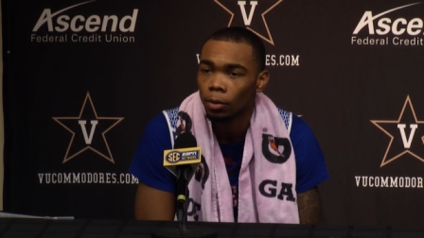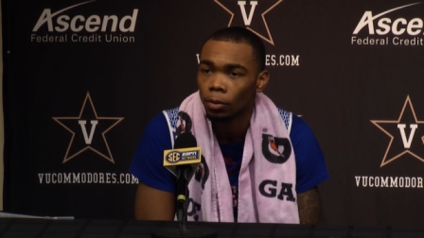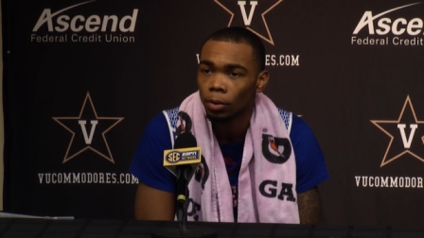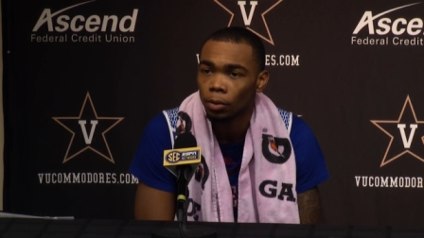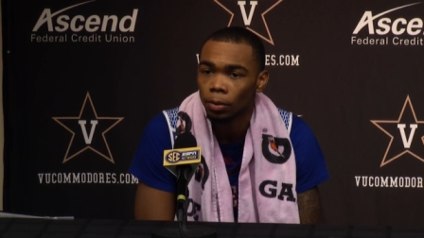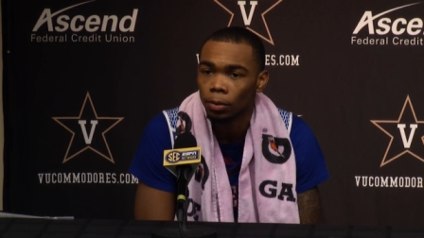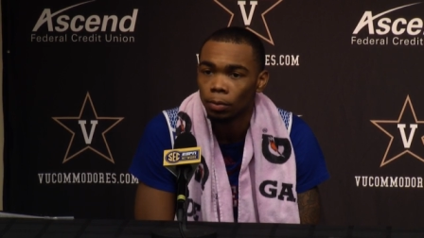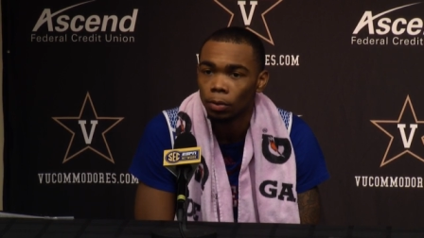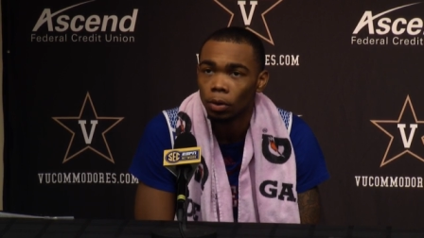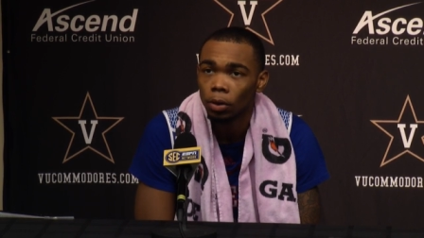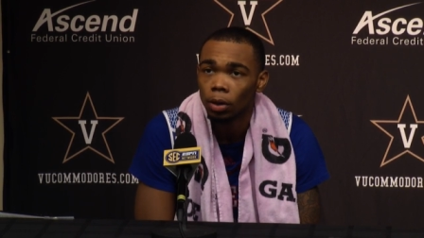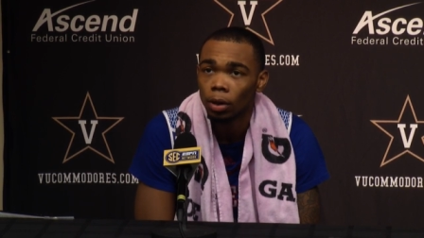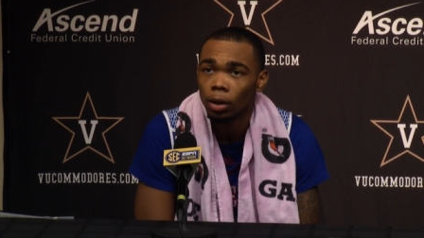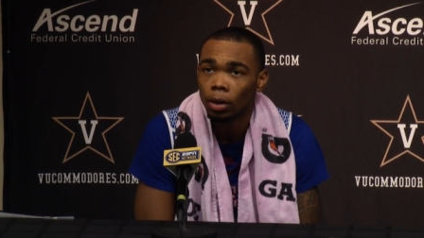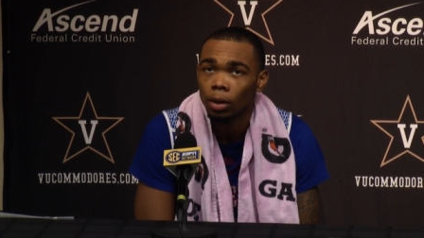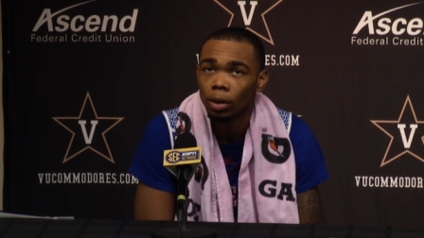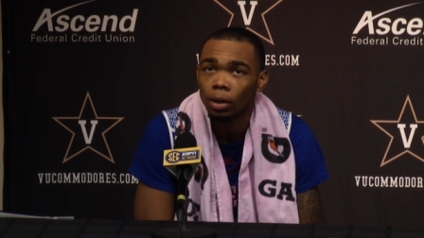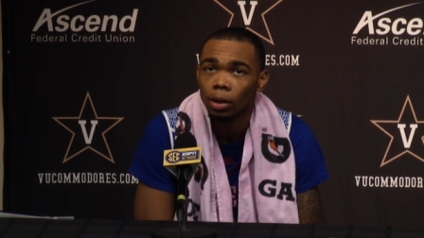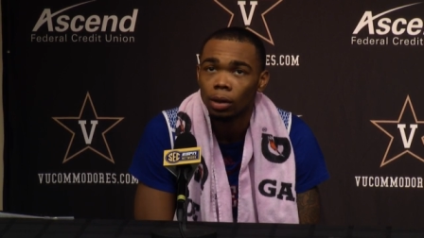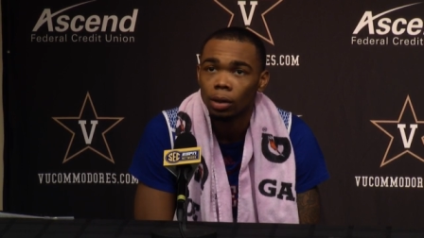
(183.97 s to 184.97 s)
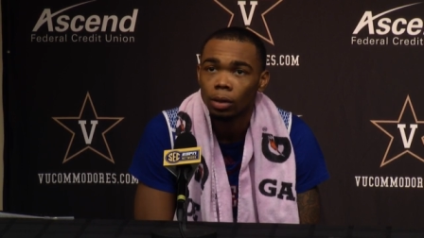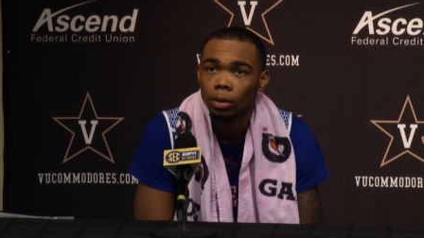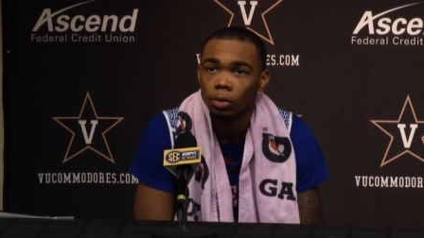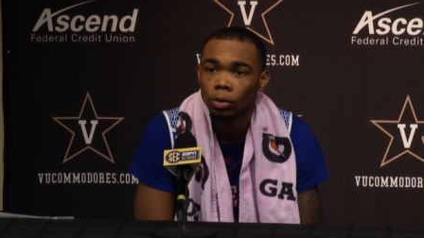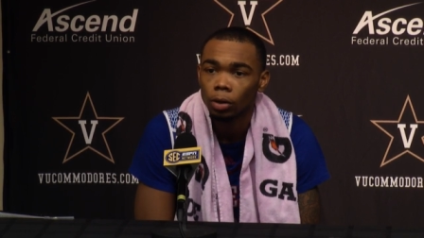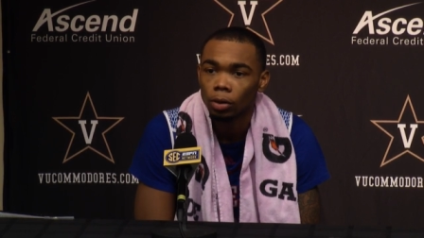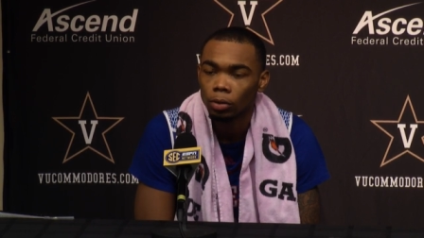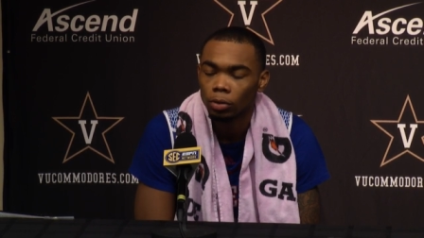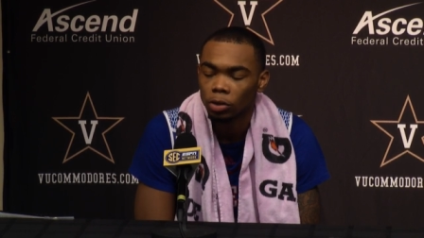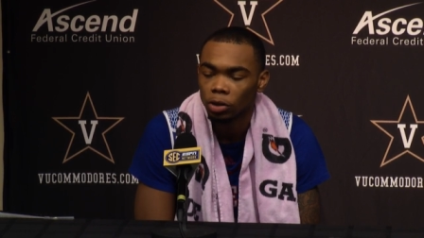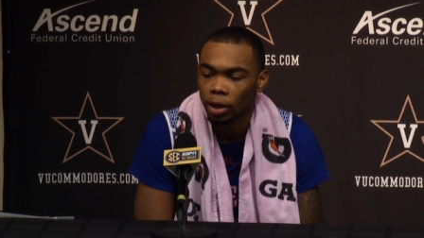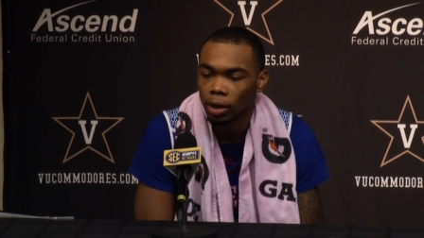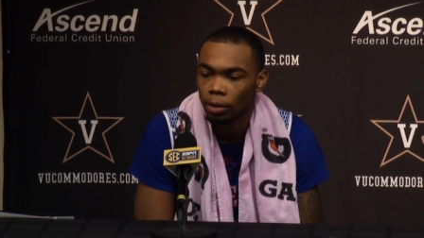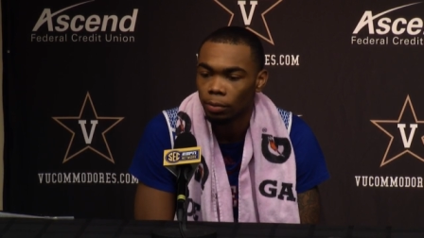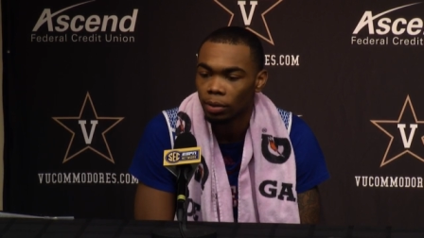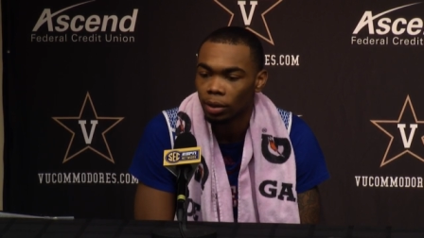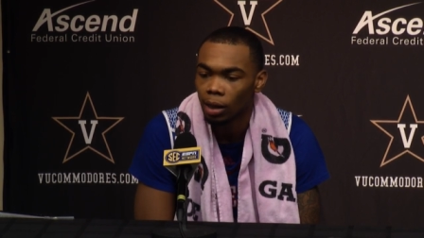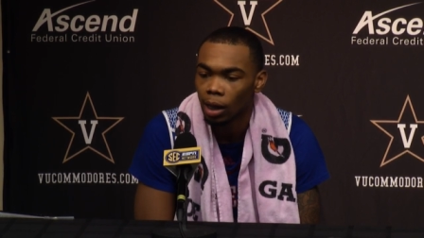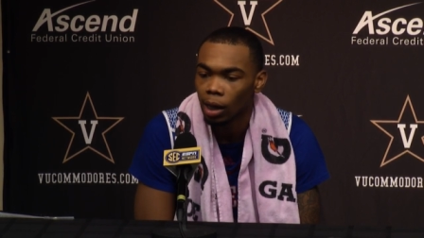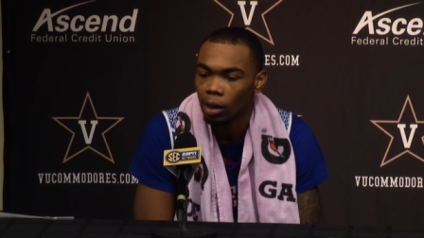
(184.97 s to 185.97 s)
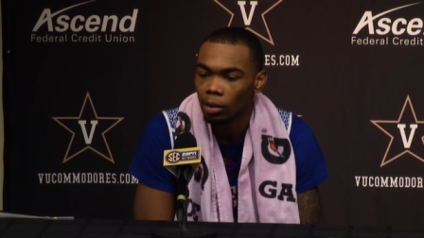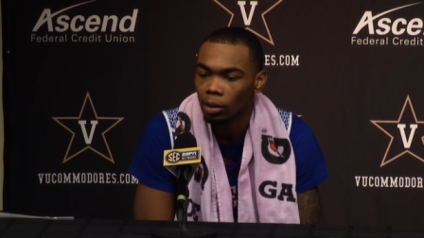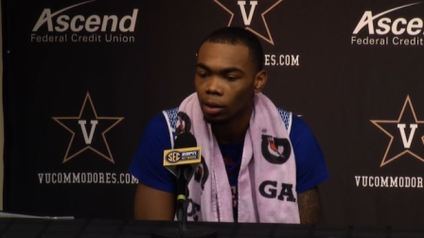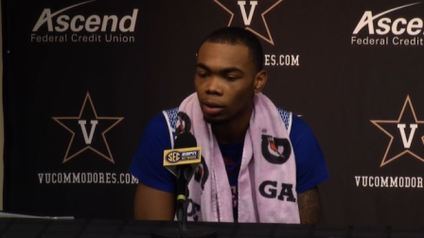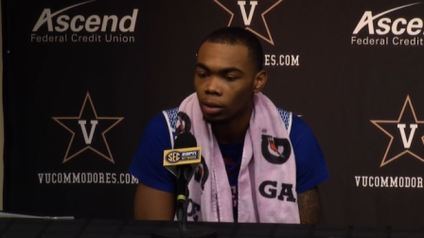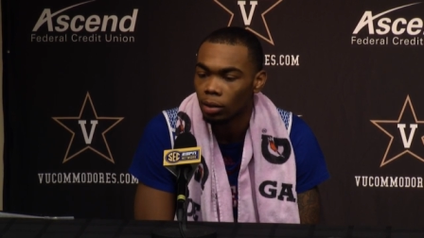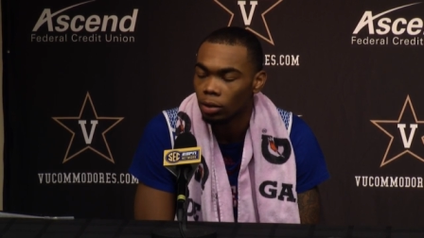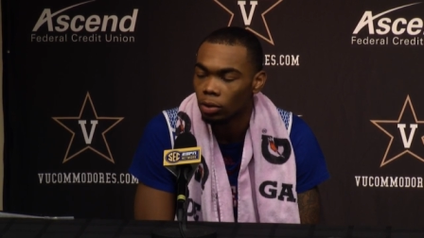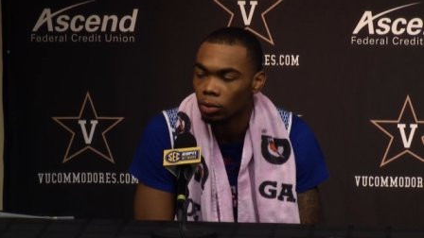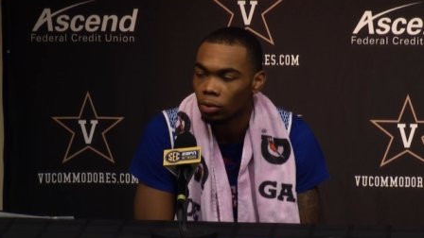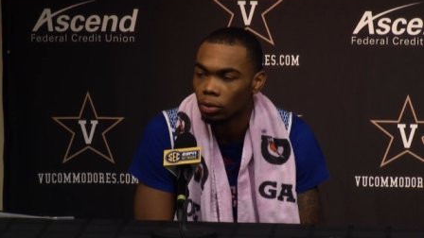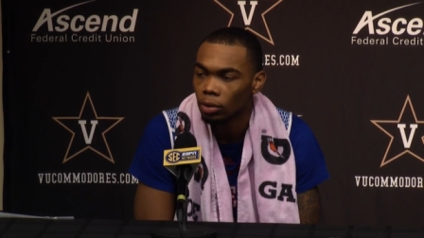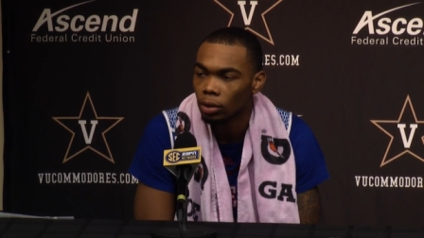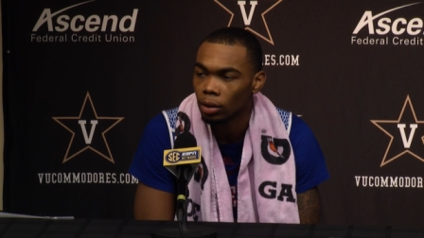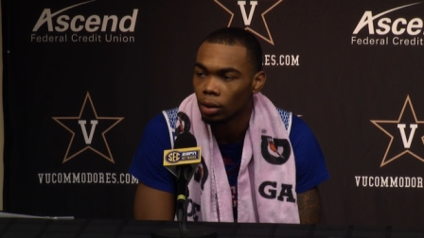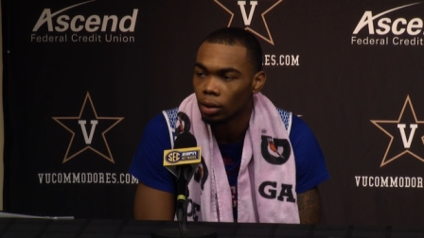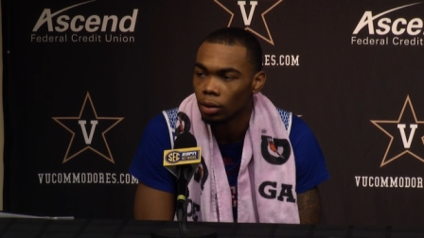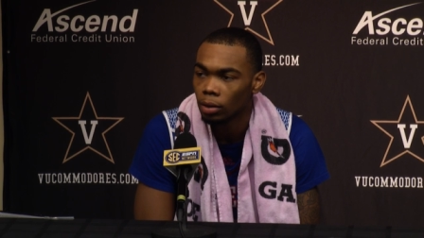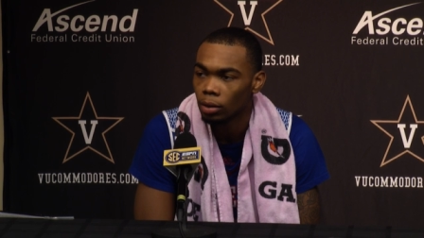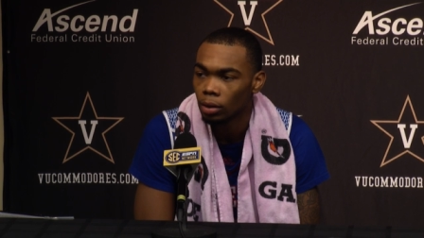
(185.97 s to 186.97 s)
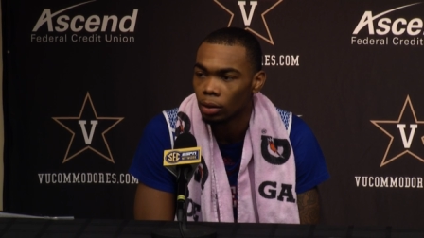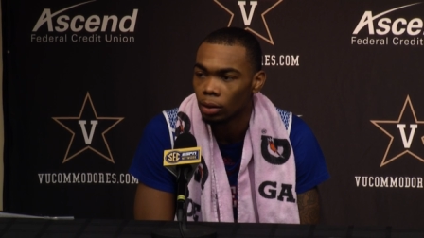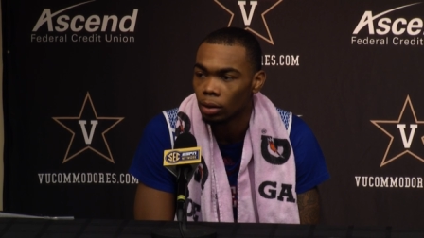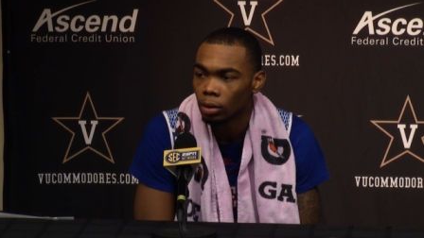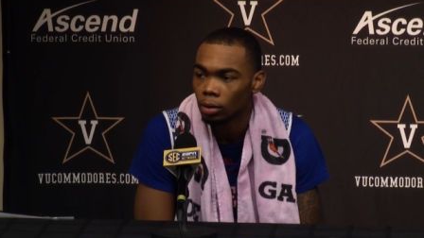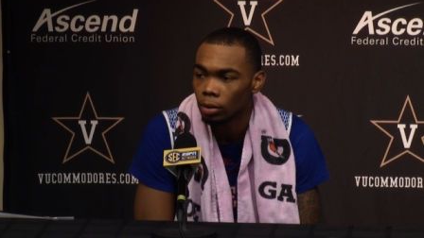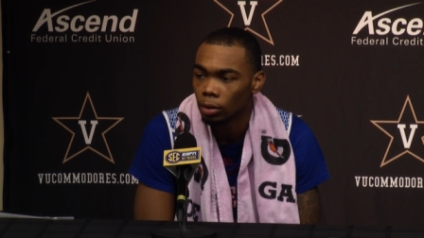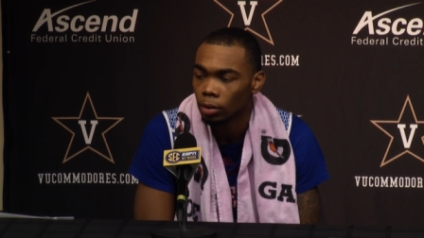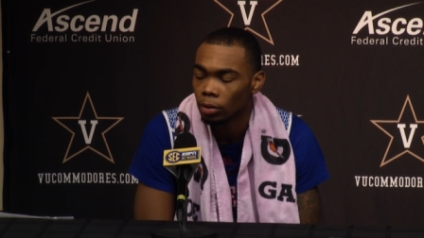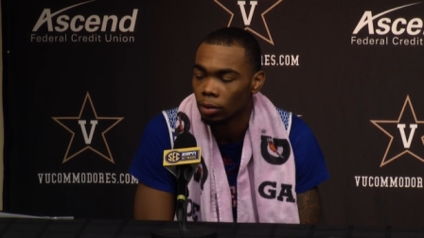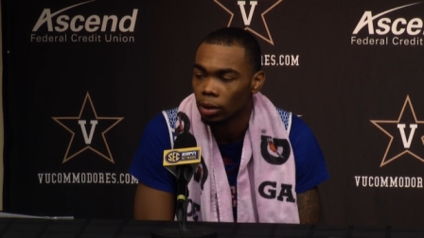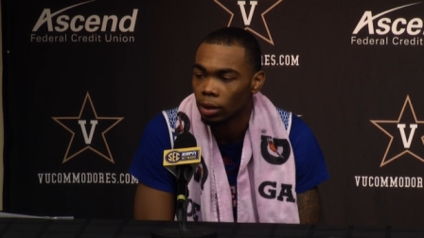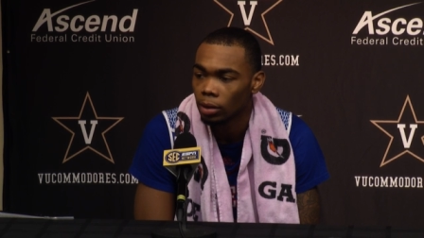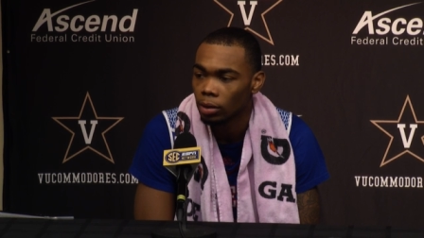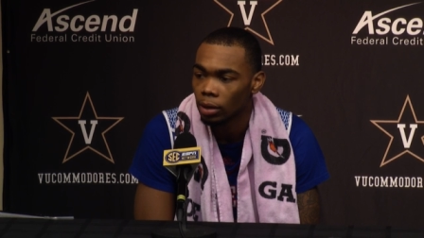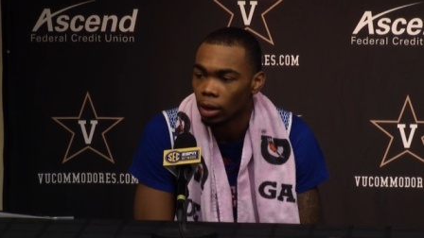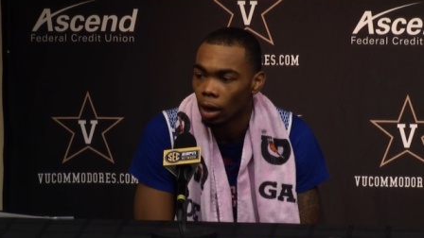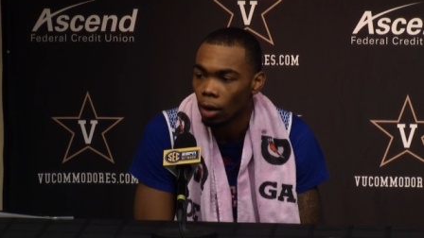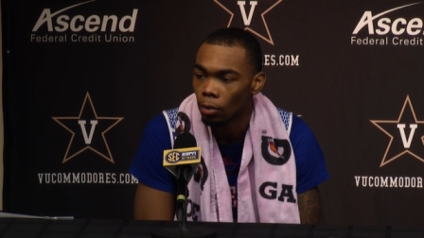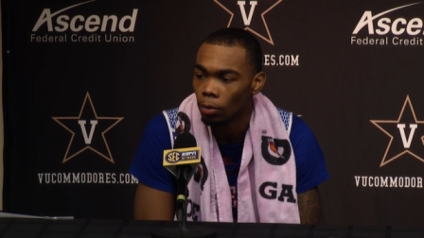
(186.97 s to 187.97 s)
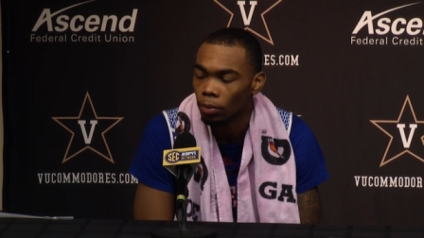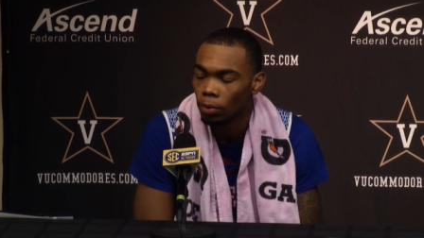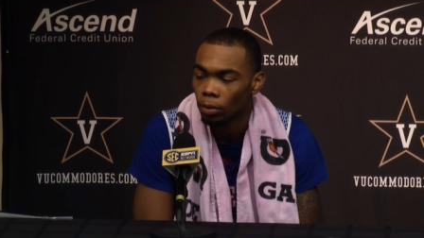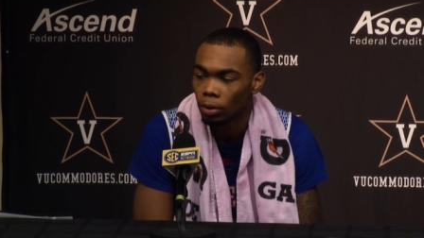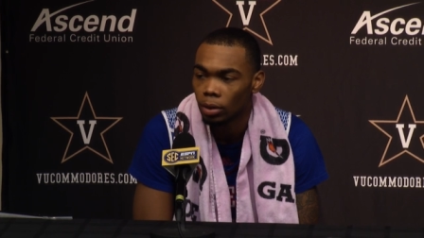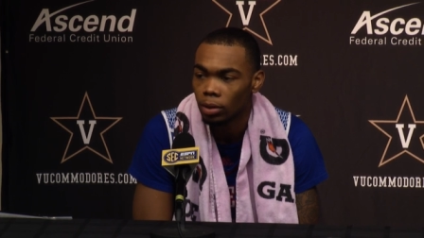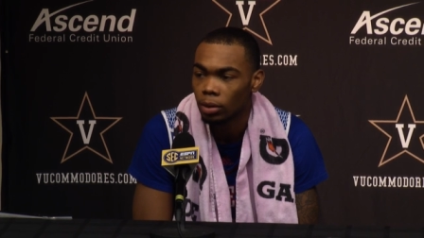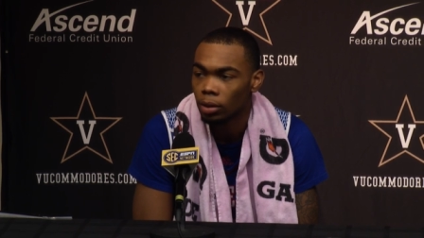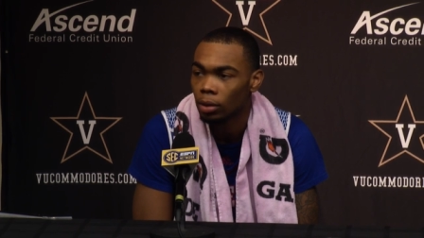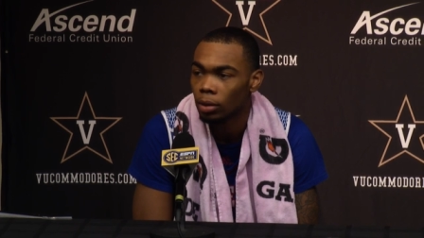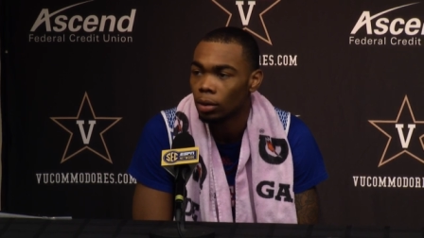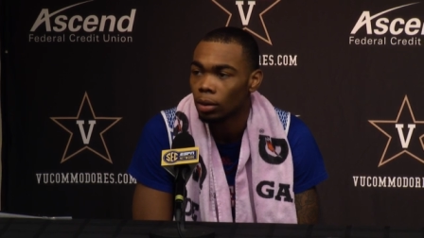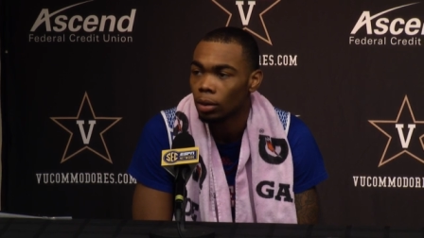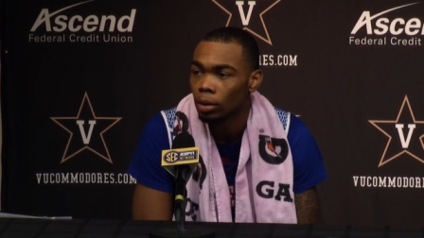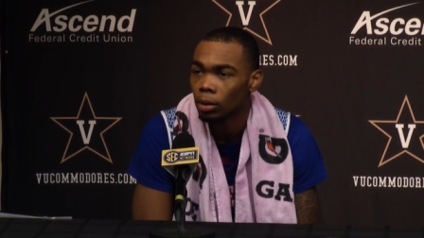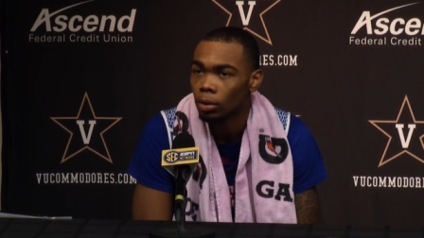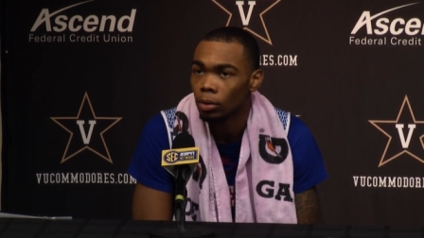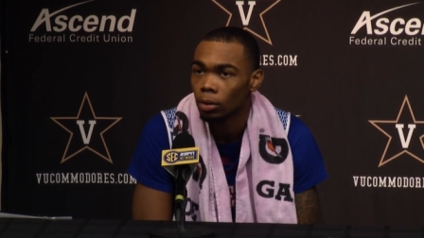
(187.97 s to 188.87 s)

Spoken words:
We were more, trying to be locked in and tuned in to, scout reports and,